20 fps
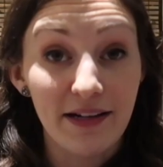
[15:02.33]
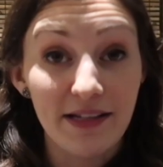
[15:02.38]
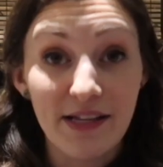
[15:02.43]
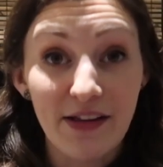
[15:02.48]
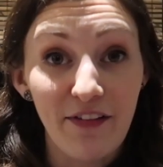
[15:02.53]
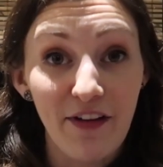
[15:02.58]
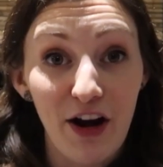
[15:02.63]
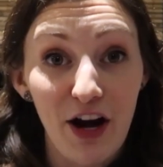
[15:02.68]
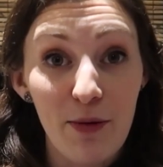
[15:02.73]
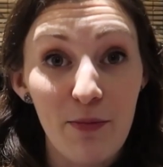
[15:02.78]
it's a
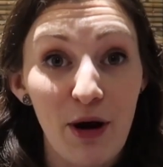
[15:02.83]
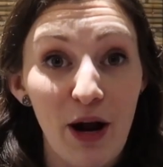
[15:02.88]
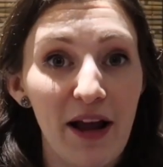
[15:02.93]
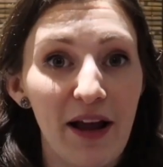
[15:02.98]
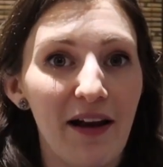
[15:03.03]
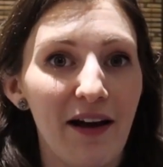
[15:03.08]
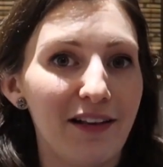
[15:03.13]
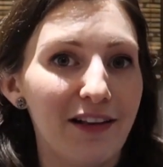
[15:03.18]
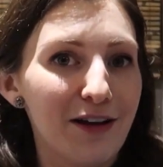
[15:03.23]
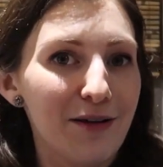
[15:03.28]
very bright
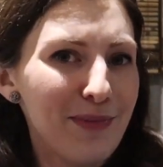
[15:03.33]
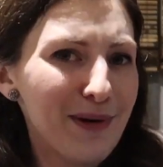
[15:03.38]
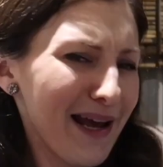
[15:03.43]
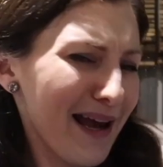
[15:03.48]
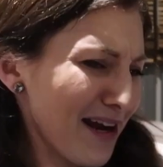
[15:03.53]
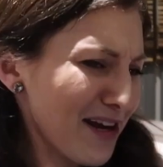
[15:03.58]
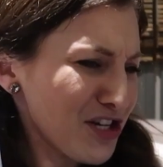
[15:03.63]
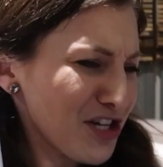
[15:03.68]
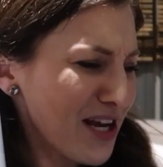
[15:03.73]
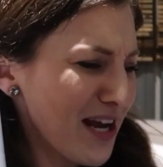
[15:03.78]
color, but I
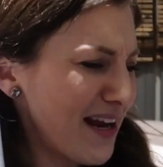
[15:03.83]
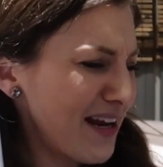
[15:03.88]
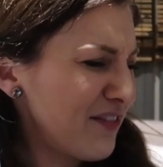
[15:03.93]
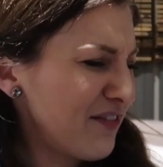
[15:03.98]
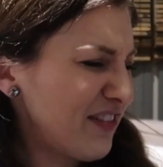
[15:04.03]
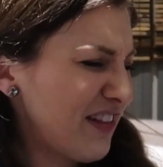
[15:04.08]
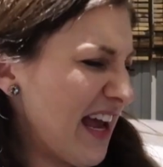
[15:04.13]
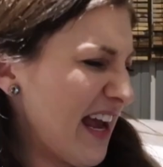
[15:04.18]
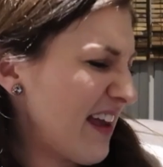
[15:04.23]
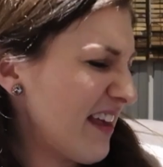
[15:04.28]
actually kind
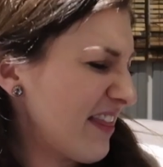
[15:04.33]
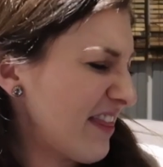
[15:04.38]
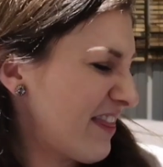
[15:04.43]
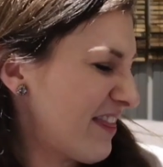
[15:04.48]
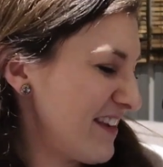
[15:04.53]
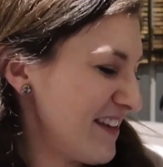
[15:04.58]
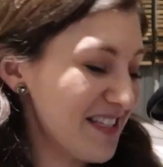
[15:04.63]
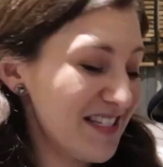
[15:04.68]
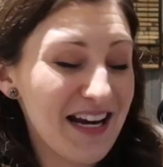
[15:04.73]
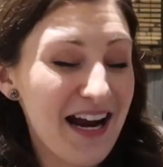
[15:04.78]
of like
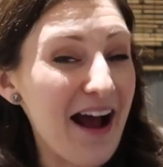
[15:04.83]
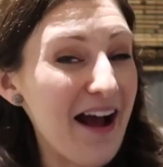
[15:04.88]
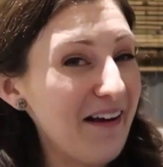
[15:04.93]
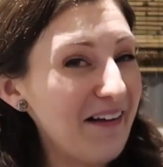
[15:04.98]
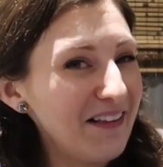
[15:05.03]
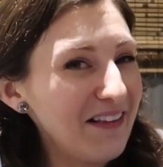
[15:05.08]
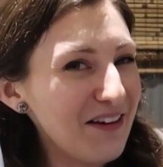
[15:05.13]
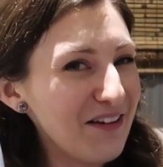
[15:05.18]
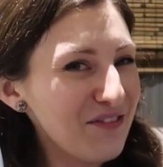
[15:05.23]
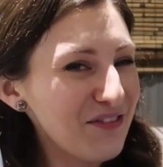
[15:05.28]
the
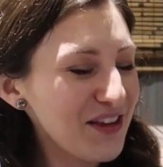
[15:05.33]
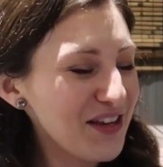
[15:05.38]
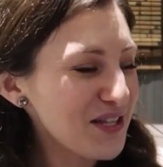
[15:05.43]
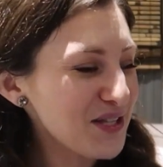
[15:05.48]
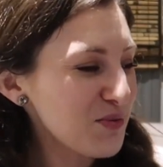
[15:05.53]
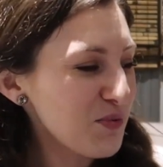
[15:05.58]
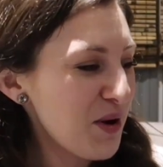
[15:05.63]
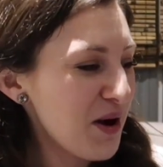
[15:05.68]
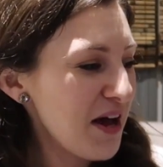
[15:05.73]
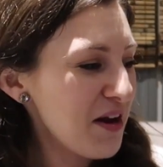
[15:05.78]
style of
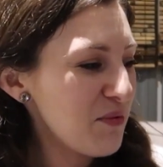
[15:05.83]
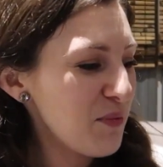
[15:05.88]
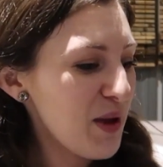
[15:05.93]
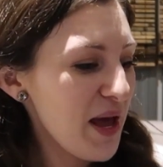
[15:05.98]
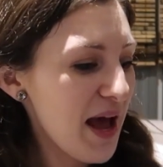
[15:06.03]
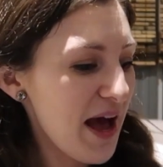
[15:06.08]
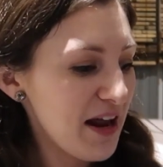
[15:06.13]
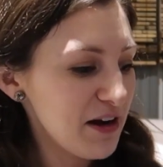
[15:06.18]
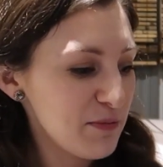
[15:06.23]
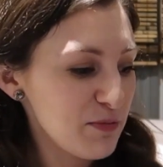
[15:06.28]
this one. We
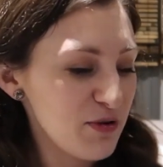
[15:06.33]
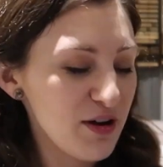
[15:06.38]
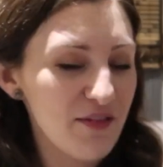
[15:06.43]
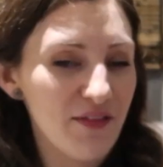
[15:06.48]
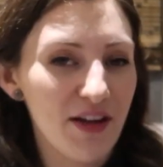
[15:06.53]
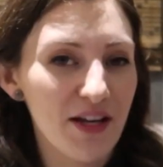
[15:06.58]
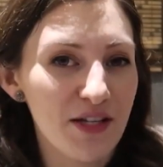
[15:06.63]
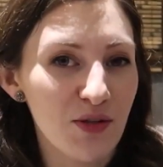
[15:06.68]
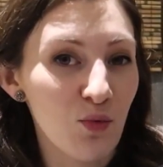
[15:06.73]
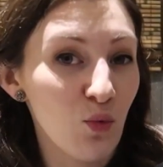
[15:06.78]
had a
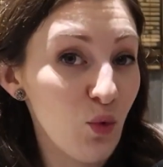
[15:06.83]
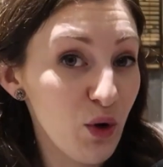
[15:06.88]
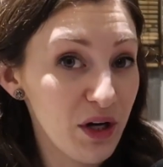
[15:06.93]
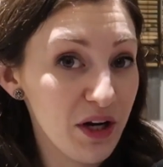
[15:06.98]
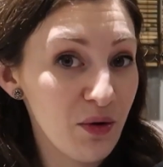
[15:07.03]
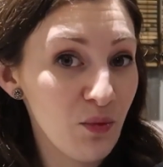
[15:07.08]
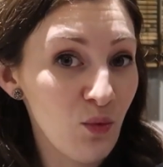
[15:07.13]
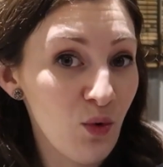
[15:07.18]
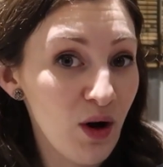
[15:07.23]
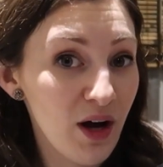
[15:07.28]
previous
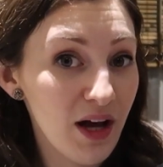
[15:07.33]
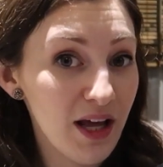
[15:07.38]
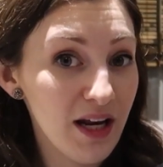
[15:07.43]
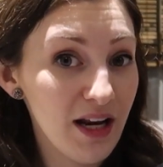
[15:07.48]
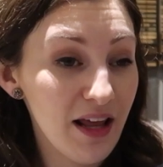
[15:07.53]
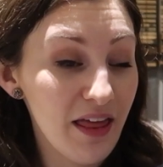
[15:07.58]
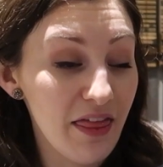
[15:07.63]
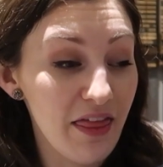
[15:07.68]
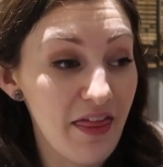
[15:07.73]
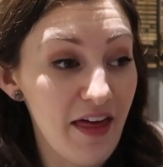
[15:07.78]
wooden
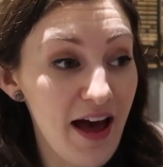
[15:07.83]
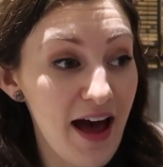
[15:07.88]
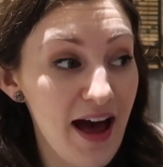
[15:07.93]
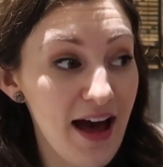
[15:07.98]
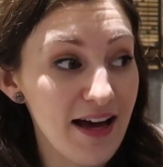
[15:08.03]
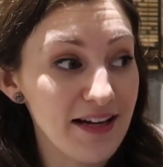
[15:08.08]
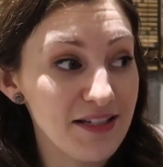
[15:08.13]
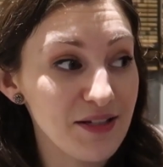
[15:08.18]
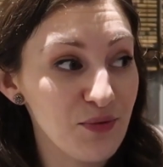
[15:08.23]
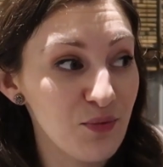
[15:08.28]
one
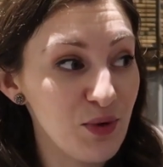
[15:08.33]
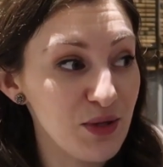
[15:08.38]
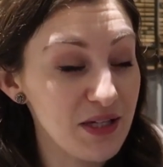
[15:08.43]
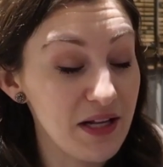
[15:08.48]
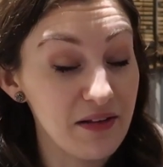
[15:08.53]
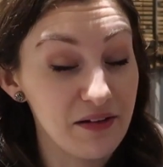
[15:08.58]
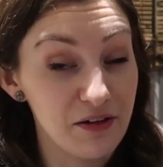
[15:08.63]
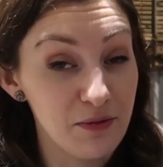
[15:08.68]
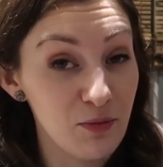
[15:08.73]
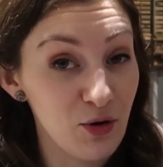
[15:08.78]
that was a
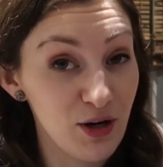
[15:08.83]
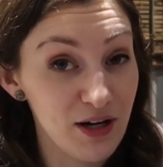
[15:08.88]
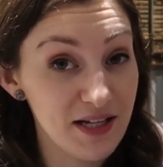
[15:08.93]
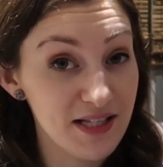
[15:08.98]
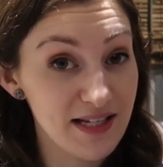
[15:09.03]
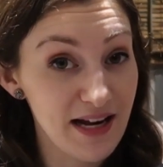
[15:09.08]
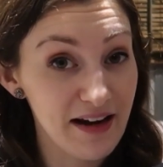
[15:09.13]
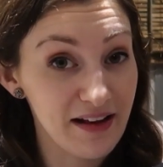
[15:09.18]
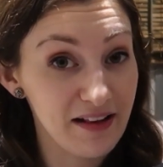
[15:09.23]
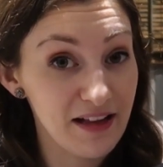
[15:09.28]
little more
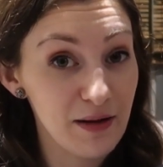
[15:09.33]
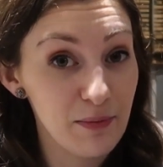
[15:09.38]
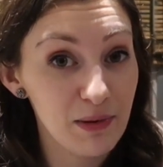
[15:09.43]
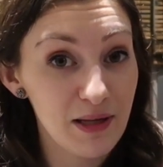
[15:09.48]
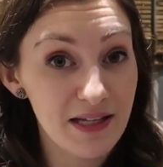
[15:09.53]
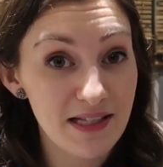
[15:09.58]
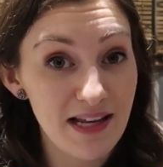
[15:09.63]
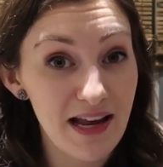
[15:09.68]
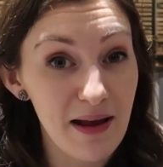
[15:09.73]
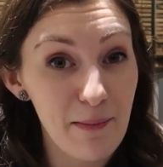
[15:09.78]
aesthetically
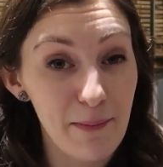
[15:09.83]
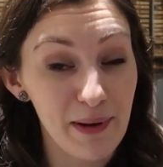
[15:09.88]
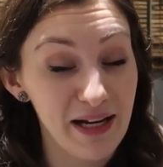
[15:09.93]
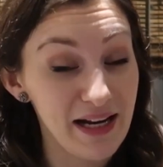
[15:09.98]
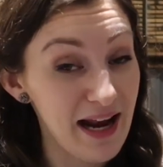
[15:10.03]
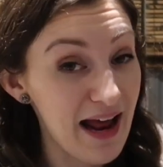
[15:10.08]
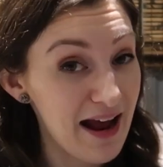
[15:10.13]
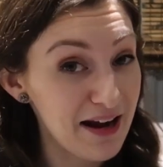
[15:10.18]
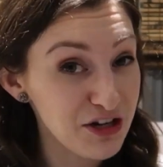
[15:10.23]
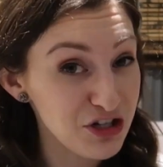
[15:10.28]
pleasing, but
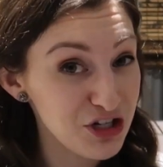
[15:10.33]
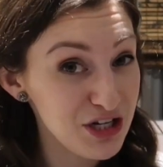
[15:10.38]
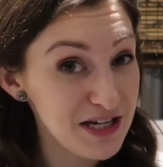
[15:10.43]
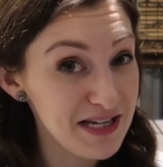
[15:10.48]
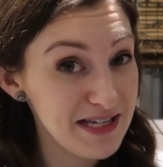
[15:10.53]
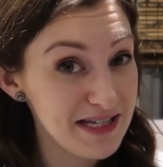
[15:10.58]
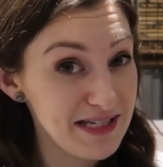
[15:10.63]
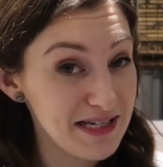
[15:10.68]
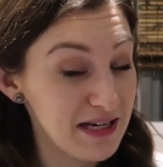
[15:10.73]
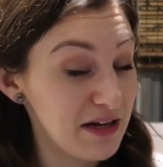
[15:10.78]
it actually
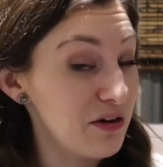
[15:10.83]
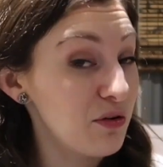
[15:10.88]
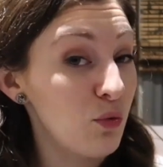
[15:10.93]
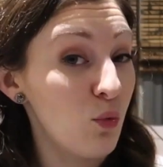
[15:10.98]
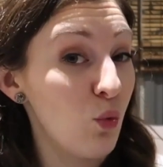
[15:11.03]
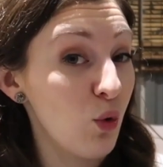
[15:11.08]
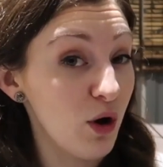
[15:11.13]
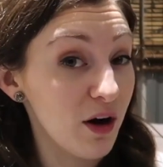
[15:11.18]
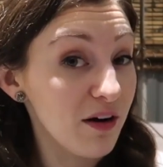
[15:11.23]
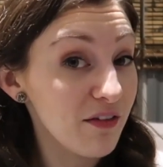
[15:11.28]

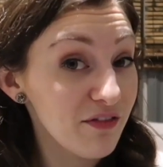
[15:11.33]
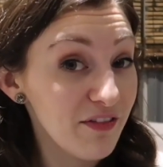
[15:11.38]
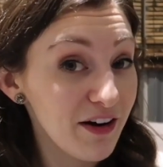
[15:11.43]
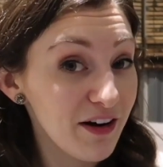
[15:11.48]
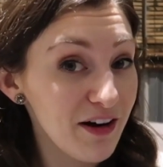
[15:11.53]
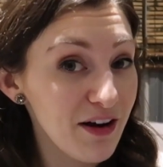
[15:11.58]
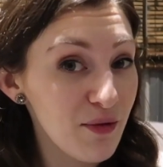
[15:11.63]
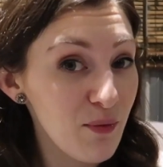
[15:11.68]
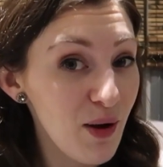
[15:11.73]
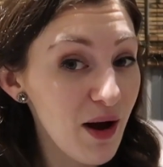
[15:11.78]
didn't work
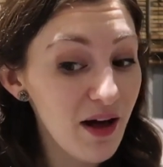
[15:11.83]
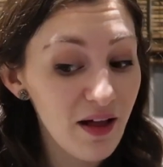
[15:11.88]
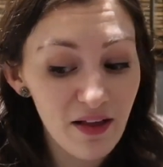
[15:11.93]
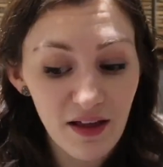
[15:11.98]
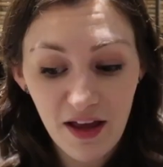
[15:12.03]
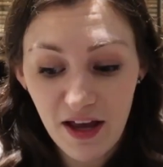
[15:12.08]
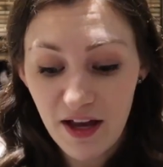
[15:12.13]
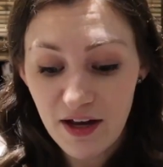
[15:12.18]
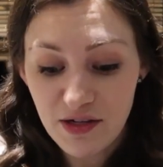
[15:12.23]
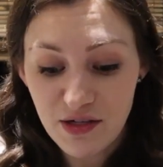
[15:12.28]
very well.
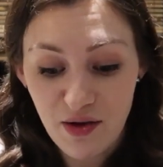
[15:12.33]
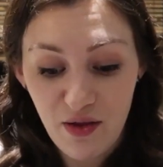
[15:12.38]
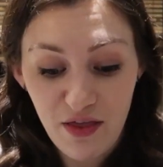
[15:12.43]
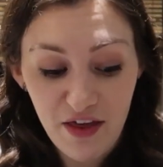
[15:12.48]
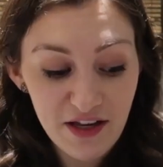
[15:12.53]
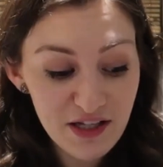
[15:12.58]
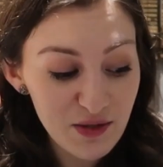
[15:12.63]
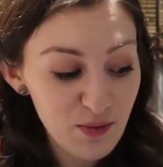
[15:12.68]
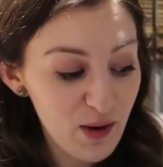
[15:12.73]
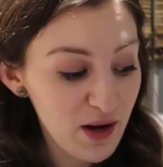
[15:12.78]
So
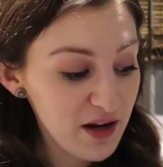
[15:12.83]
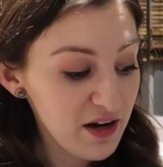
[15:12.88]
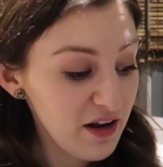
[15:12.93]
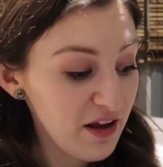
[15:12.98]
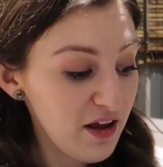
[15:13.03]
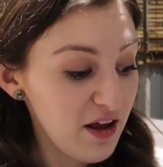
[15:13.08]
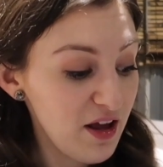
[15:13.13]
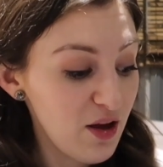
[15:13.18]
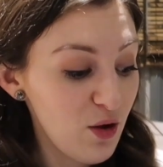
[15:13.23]
this one